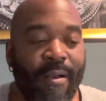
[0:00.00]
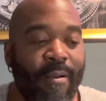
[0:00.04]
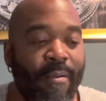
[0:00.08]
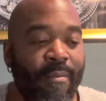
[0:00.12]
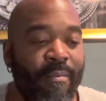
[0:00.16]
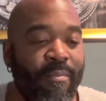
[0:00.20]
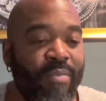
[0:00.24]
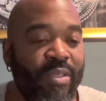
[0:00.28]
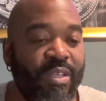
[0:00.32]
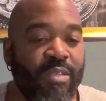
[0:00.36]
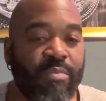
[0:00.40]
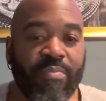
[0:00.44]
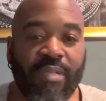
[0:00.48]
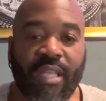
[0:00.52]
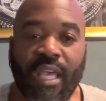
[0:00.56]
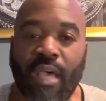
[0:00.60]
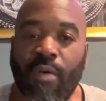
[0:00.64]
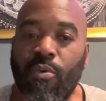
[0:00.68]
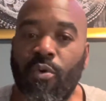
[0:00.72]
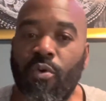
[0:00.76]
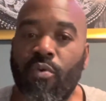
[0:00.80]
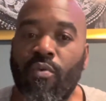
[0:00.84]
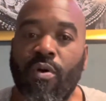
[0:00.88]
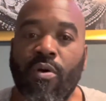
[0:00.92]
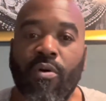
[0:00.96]
This plant
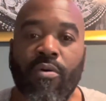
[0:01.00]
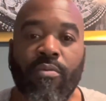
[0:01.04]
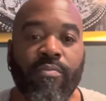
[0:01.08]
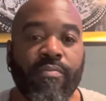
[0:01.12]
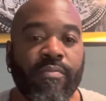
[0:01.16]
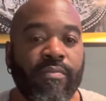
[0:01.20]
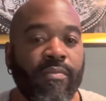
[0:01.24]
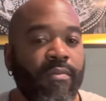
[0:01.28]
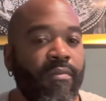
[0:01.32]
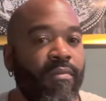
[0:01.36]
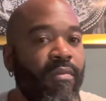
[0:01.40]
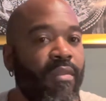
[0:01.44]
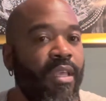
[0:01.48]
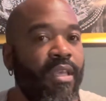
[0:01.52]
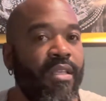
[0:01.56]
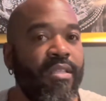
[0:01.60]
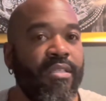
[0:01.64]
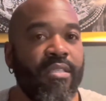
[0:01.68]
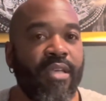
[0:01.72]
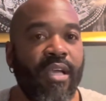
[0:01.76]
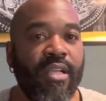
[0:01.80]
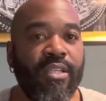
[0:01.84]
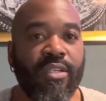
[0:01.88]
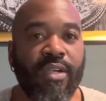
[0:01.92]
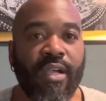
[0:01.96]
will grow
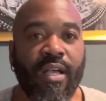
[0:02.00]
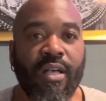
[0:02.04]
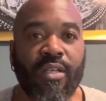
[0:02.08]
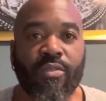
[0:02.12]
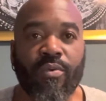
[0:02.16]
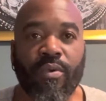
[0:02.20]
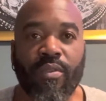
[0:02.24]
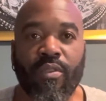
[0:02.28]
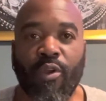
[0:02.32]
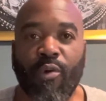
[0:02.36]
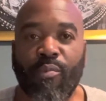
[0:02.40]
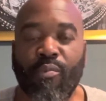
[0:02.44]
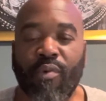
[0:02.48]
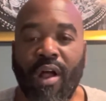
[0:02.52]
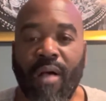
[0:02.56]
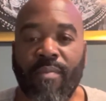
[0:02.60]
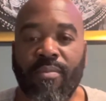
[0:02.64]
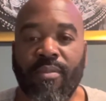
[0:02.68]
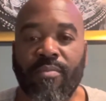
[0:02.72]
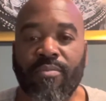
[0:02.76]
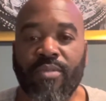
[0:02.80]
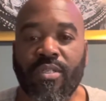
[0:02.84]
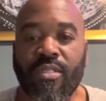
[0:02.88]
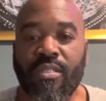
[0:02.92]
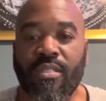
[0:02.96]
inside your house with no
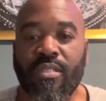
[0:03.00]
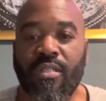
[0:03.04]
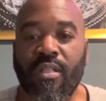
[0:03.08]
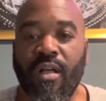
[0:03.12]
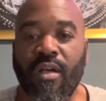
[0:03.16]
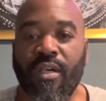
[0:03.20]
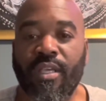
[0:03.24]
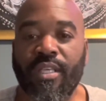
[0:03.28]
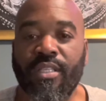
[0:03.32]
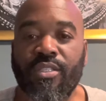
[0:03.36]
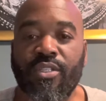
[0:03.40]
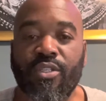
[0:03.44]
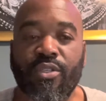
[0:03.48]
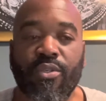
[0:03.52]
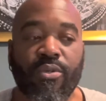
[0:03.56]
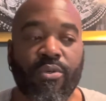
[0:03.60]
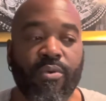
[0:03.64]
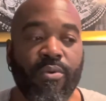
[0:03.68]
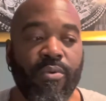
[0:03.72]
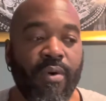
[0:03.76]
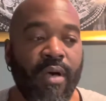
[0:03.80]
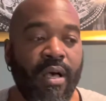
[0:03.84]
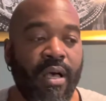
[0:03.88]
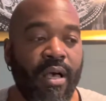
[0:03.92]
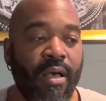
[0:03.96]
problem, just as long as
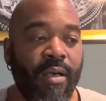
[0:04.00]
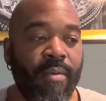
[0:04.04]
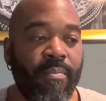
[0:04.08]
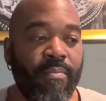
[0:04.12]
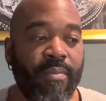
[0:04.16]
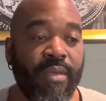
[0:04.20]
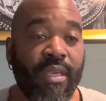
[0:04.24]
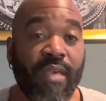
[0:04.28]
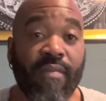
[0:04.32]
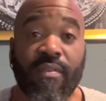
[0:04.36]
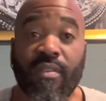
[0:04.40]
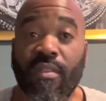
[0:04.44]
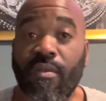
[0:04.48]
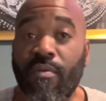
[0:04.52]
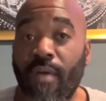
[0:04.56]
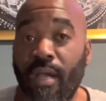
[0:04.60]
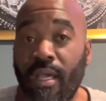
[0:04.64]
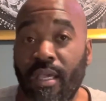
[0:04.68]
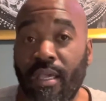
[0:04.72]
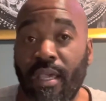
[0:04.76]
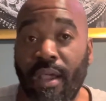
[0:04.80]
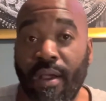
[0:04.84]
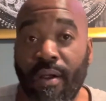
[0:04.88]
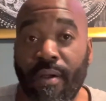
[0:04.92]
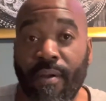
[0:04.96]
you give it the right
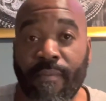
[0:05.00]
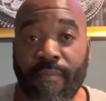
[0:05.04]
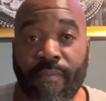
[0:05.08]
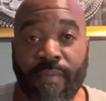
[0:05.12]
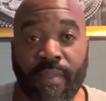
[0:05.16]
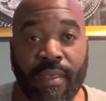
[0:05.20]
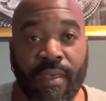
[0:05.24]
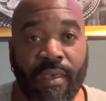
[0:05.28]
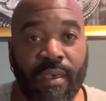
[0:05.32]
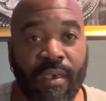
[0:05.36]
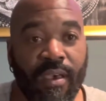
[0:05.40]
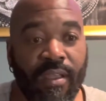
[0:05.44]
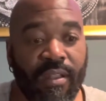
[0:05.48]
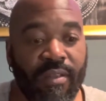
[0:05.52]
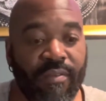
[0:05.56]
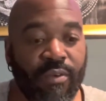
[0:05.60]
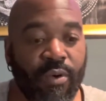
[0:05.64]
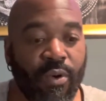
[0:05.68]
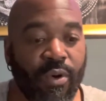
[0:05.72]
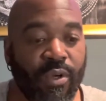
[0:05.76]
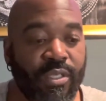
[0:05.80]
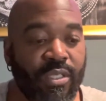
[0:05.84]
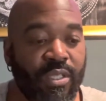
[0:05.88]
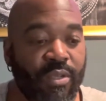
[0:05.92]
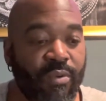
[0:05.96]
care. And of
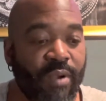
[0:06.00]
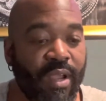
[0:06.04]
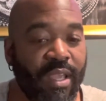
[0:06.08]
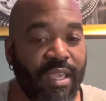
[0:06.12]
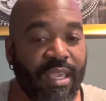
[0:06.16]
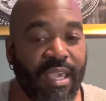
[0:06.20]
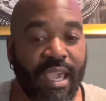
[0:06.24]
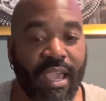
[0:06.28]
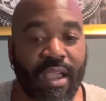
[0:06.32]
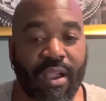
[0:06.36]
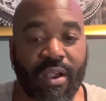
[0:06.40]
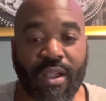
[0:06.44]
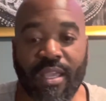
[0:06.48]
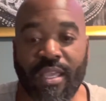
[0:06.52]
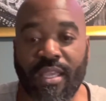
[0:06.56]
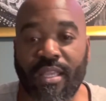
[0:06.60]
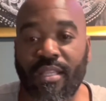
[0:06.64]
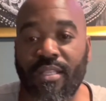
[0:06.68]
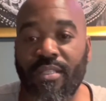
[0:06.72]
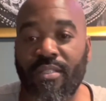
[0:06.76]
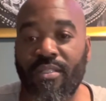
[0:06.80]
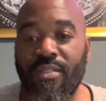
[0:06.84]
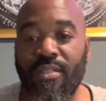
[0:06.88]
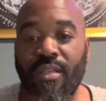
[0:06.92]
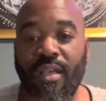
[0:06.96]
course, the right care
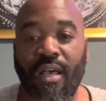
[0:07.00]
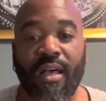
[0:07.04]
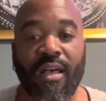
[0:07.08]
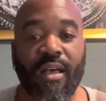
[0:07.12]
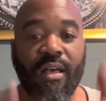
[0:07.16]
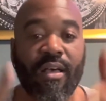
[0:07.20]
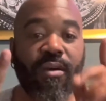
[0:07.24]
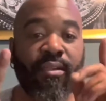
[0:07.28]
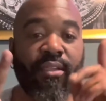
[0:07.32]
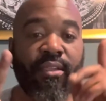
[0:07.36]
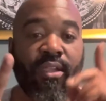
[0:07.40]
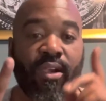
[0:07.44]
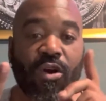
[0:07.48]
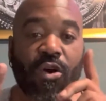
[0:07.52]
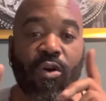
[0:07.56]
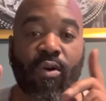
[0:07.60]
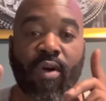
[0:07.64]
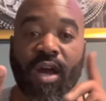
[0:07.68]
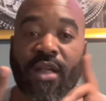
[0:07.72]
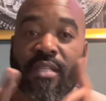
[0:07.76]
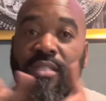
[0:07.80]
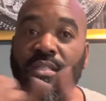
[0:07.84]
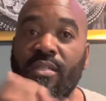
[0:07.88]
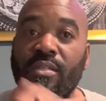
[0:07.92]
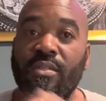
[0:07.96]
is your
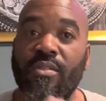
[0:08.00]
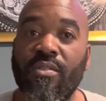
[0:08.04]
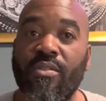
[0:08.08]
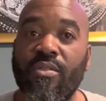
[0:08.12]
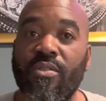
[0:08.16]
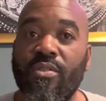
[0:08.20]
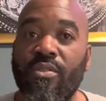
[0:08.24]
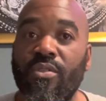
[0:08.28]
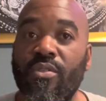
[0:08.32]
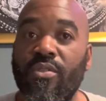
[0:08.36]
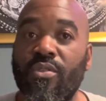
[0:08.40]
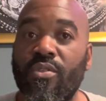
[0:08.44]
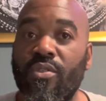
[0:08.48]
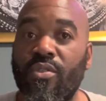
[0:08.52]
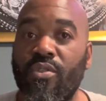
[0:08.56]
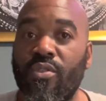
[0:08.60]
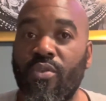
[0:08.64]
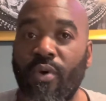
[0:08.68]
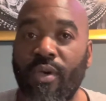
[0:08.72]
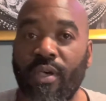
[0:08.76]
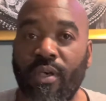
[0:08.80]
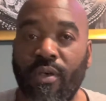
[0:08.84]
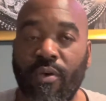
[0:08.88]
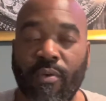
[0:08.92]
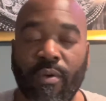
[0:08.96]
correct
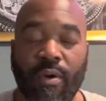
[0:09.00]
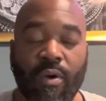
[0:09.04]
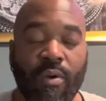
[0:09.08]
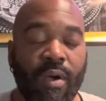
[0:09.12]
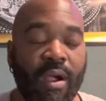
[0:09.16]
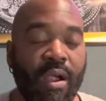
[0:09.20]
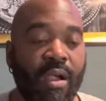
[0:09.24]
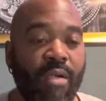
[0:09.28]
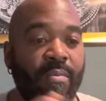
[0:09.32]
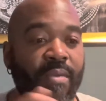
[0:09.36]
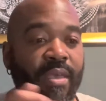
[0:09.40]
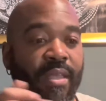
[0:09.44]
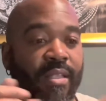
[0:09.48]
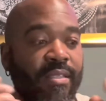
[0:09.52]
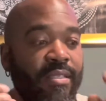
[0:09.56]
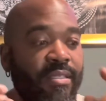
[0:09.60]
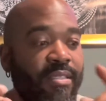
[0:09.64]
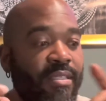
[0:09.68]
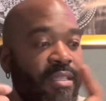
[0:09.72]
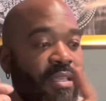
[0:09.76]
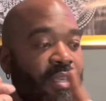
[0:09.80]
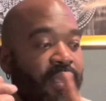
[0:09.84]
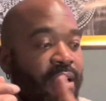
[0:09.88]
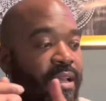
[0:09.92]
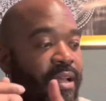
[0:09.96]
soil requirements,
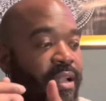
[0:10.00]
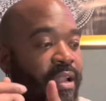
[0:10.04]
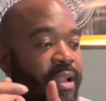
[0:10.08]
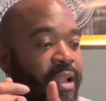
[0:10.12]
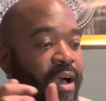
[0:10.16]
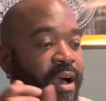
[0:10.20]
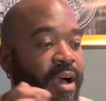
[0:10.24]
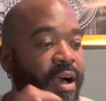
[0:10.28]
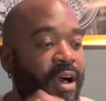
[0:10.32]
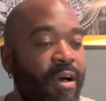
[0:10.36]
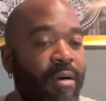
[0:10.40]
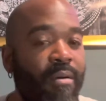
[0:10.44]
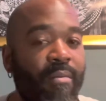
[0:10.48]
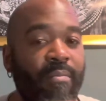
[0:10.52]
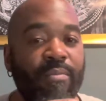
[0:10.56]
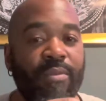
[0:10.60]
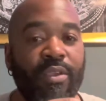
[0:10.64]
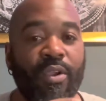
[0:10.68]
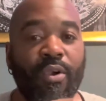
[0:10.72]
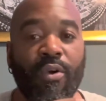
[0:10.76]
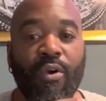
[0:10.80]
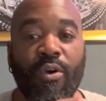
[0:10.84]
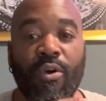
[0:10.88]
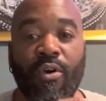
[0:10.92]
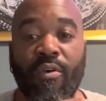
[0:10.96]

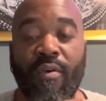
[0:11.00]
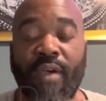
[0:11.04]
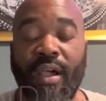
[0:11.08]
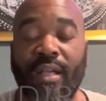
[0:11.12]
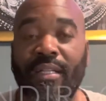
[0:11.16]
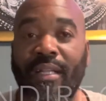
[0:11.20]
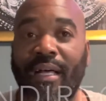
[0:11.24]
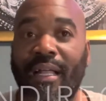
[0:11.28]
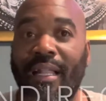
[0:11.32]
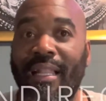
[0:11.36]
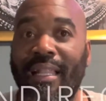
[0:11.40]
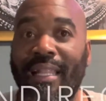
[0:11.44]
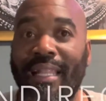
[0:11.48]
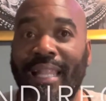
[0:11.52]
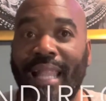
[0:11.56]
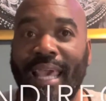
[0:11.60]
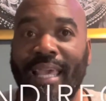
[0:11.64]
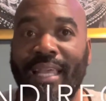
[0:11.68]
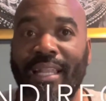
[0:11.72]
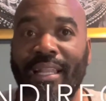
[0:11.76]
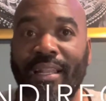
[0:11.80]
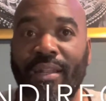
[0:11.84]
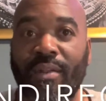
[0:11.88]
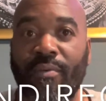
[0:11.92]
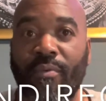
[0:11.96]
your correct light
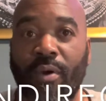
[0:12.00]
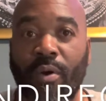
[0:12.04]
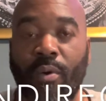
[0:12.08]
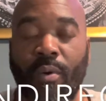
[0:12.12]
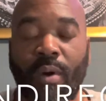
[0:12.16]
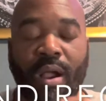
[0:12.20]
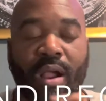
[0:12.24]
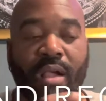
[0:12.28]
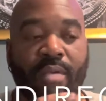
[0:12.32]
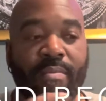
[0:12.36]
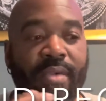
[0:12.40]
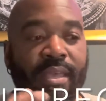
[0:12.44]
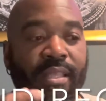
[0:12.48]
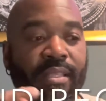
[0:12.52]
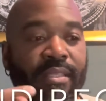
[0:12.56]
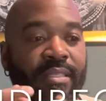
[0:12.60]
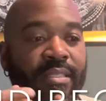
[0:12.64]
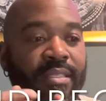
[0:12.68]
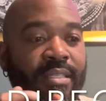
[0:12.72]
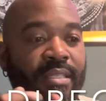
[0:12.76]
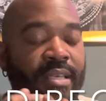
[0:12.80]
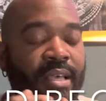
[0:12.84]
requirements,